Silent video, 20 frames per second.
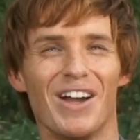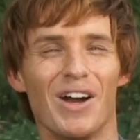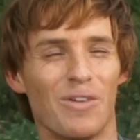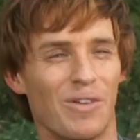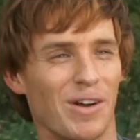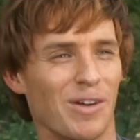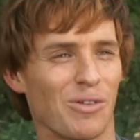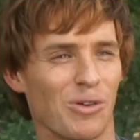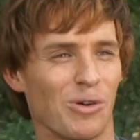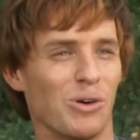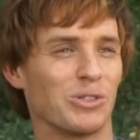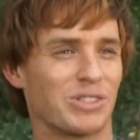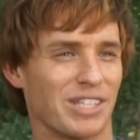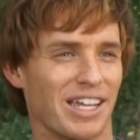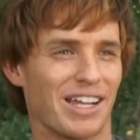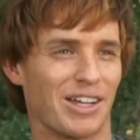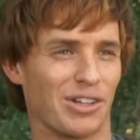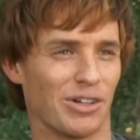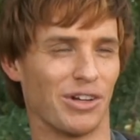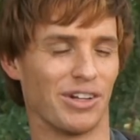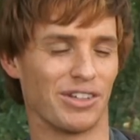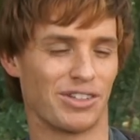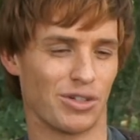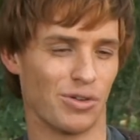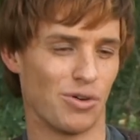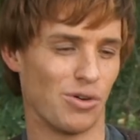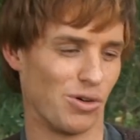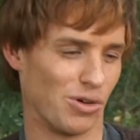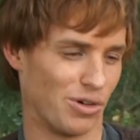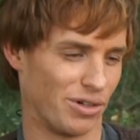We were all taken on a
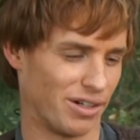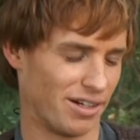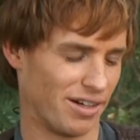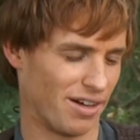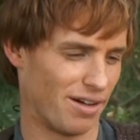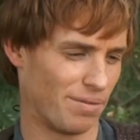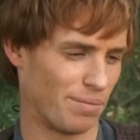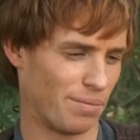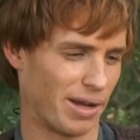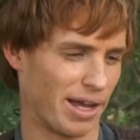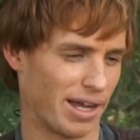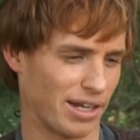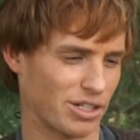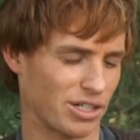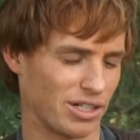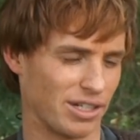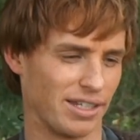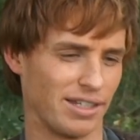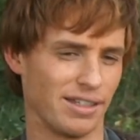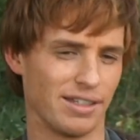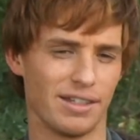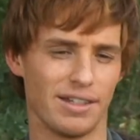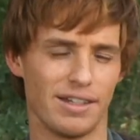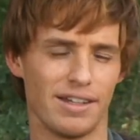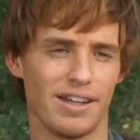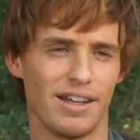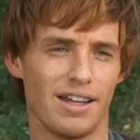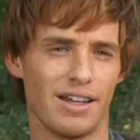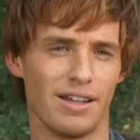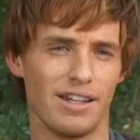tour, actually,
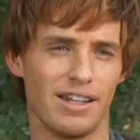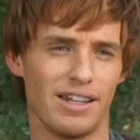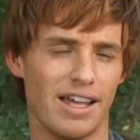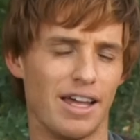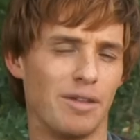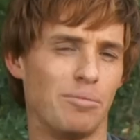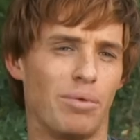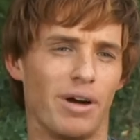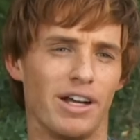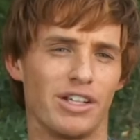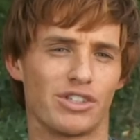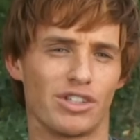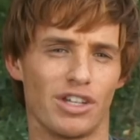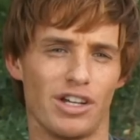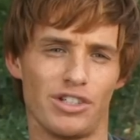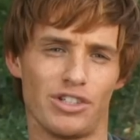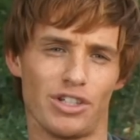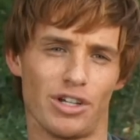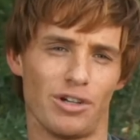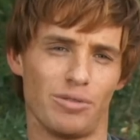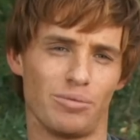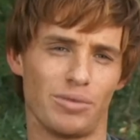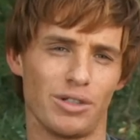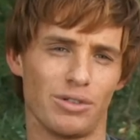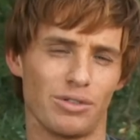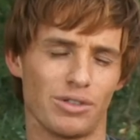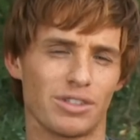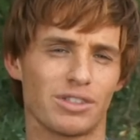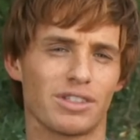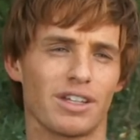led by Sergio, and we
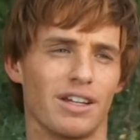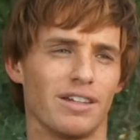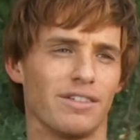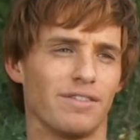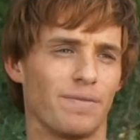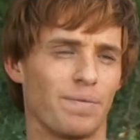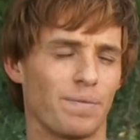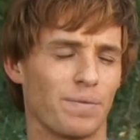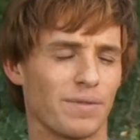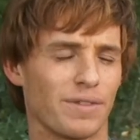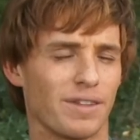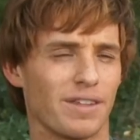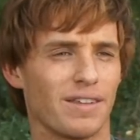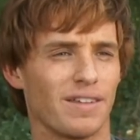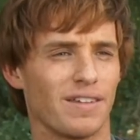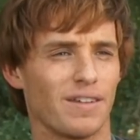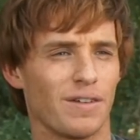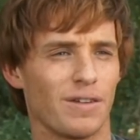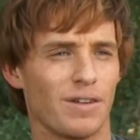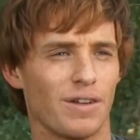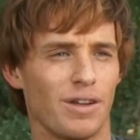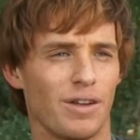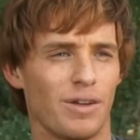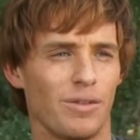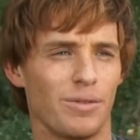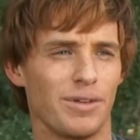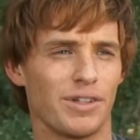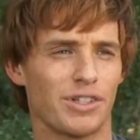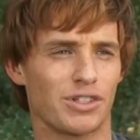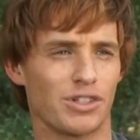all just
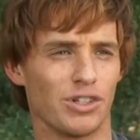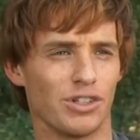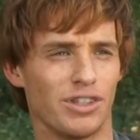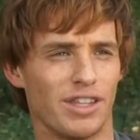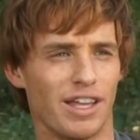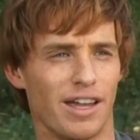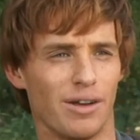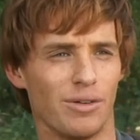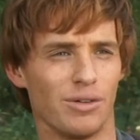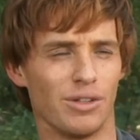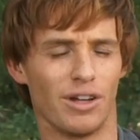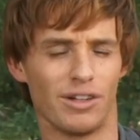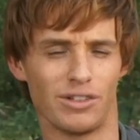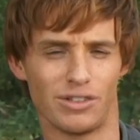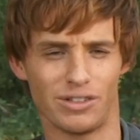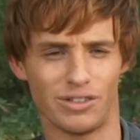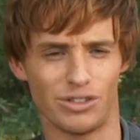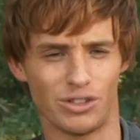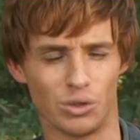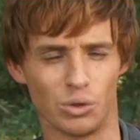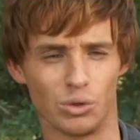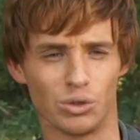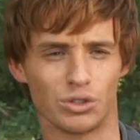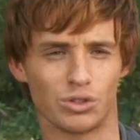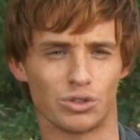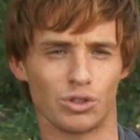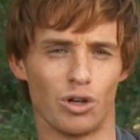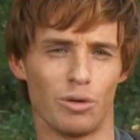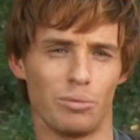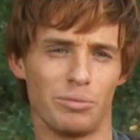we stood there with our jaws
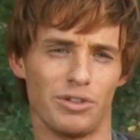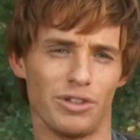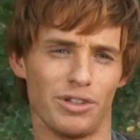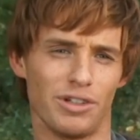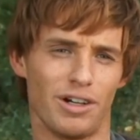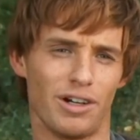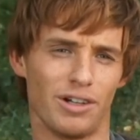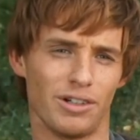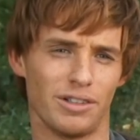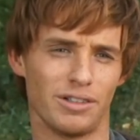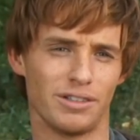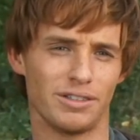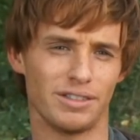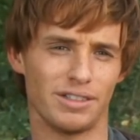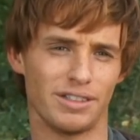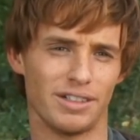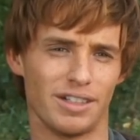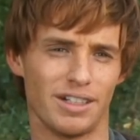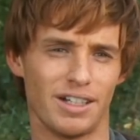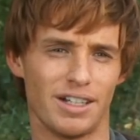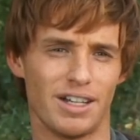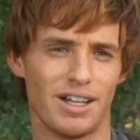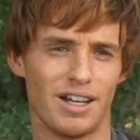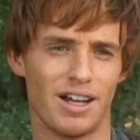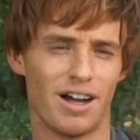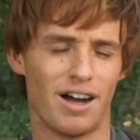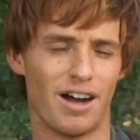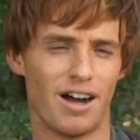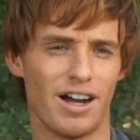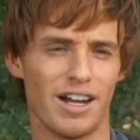dropped and our
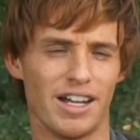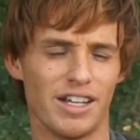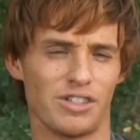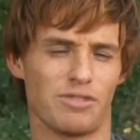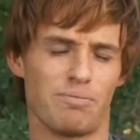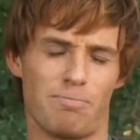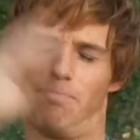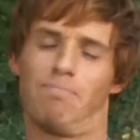eyes